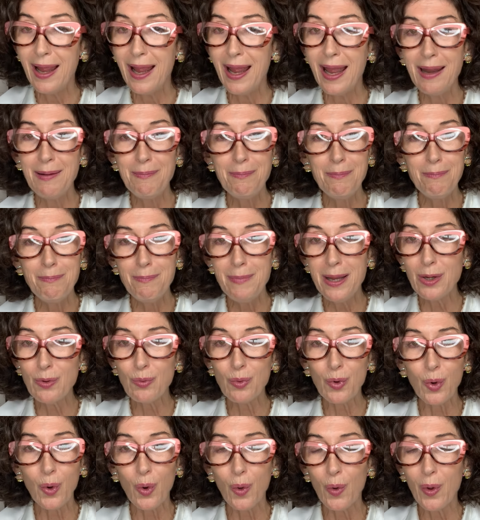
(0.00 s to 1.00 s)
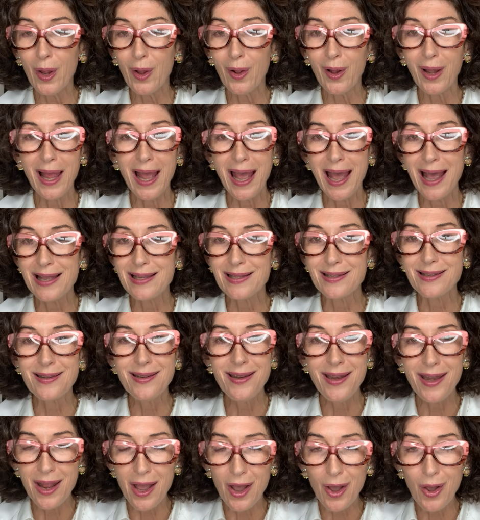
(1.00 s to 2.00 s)
and mineral oil has
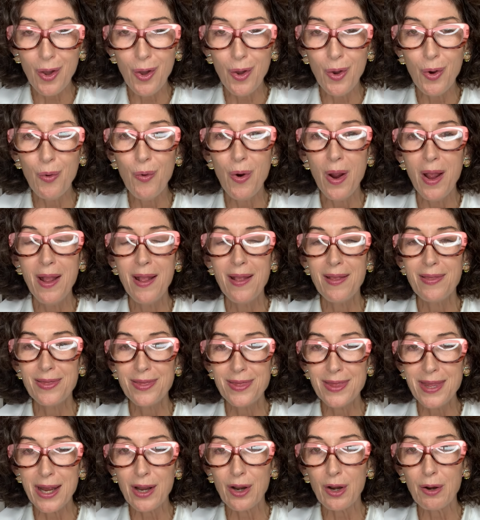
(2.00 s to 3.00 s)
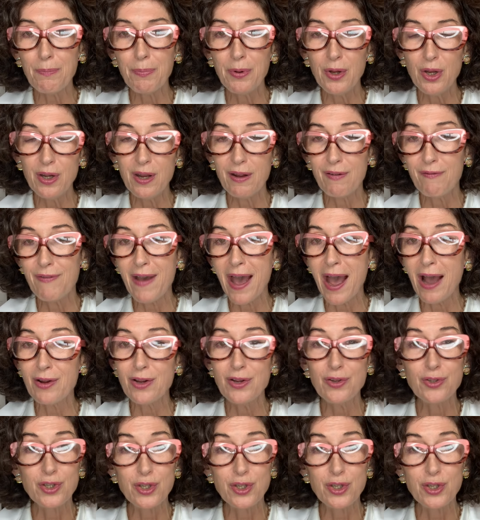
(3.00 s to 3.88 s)
no therapeutic value.